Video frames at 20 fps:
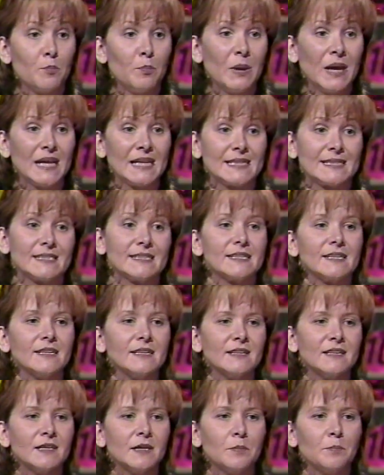Pets.
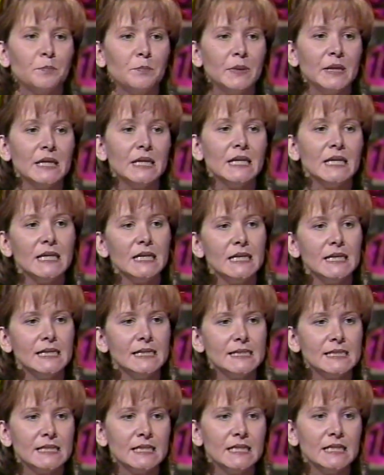P E
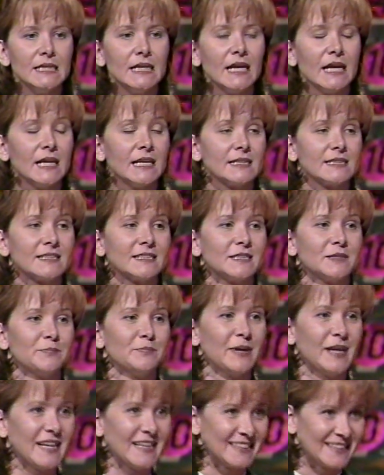T S.
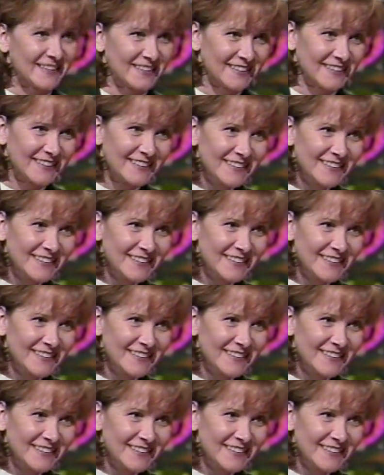Pets.